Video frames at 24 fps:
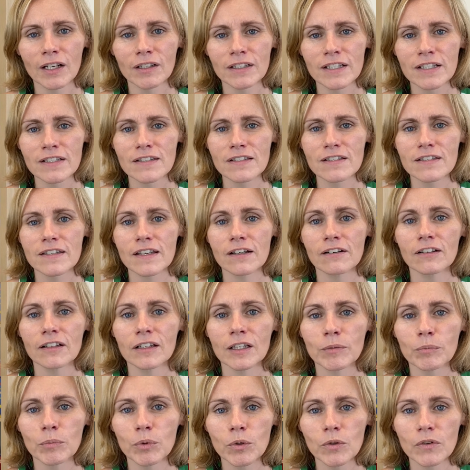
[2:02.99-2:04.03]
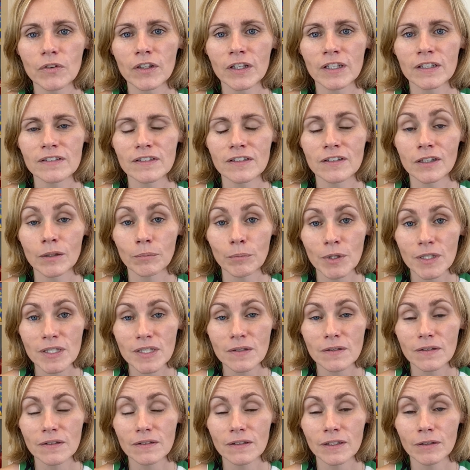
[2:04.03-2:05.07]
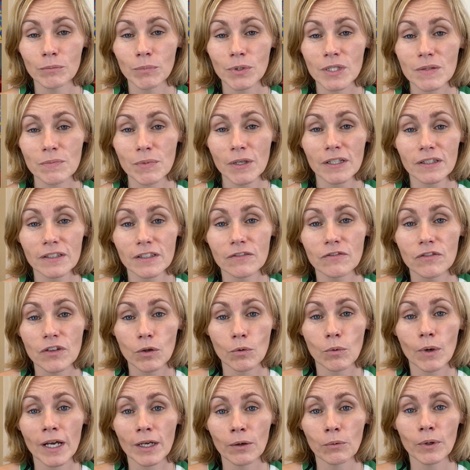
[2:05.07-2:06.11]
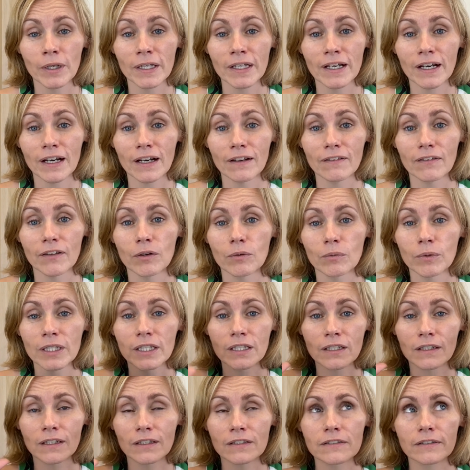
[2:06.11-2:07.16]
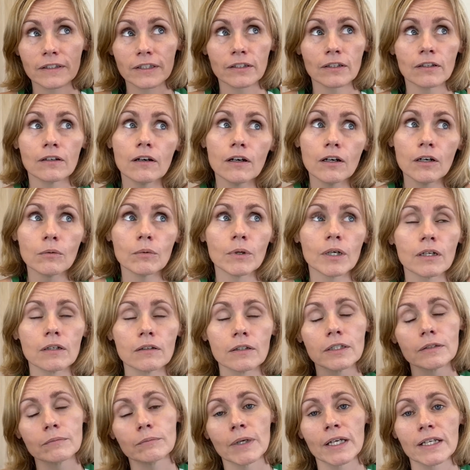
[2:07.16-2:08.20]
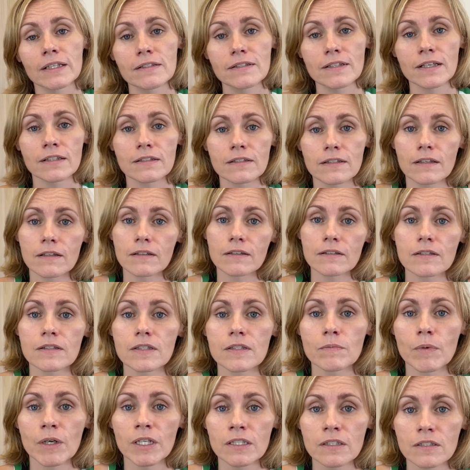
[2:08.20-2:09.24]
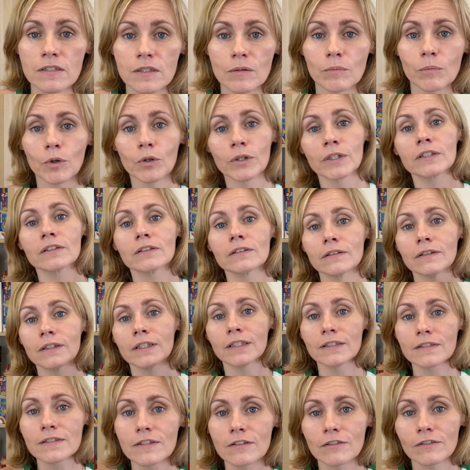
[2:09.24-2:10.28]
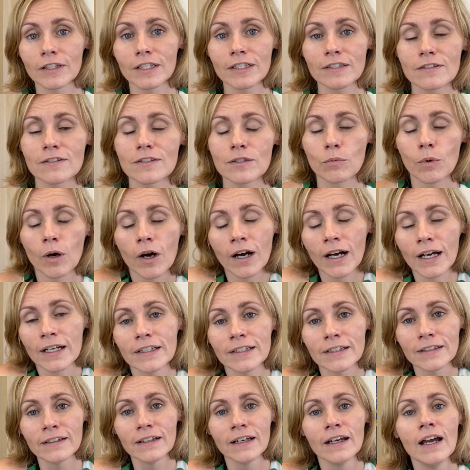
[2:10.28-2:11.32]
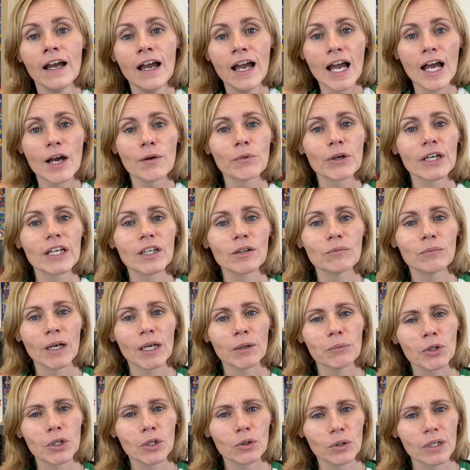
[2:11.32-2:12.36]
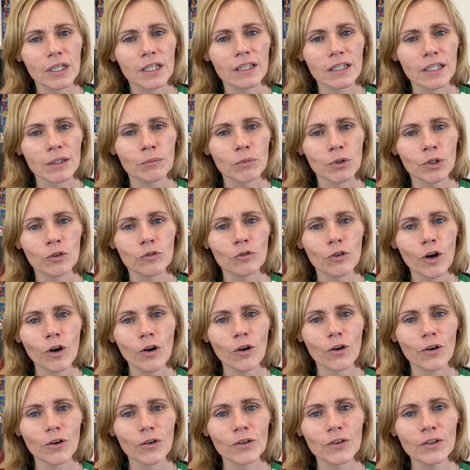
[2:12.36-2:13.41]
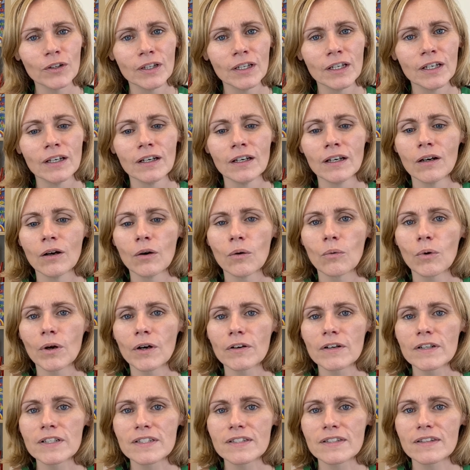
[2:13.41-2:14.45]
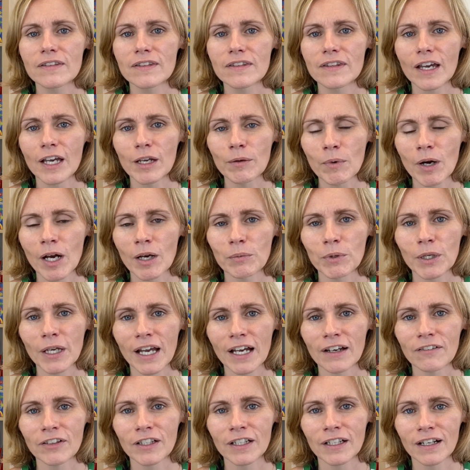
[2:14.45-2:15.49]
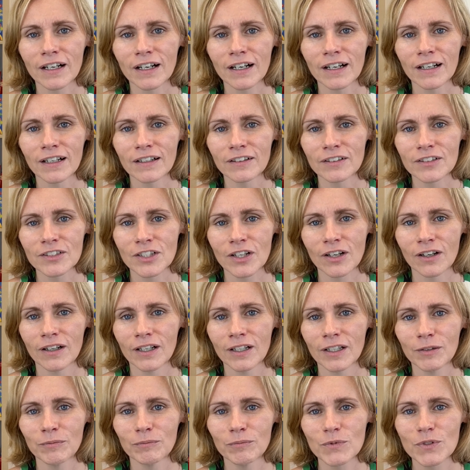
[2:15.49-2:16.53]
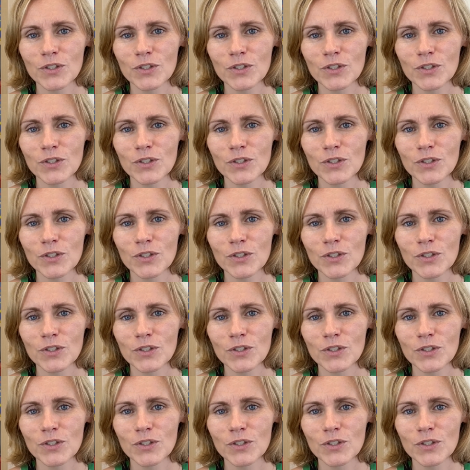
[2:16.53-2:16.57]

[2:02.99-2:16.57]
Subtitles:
necessarily put things in perspective the way we are, that we can easily go, oh, well, it makes sense that this has been disappointed, and here's the reasons why, and we can maybe quickly move on, whereas they might be having a harder time